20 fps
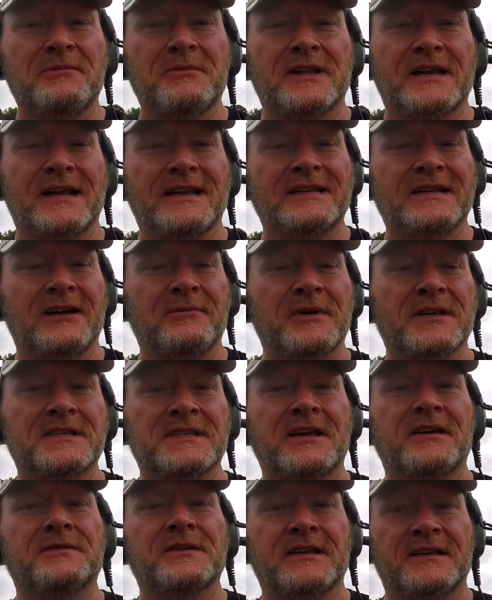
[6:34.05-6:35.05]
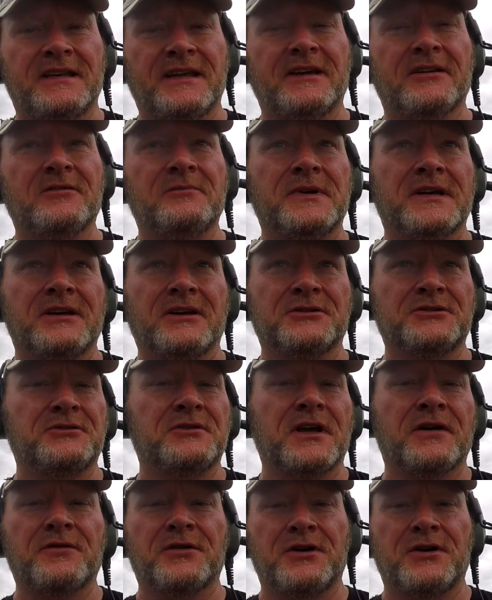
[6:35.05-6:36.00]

but I tell myself to dig them because you never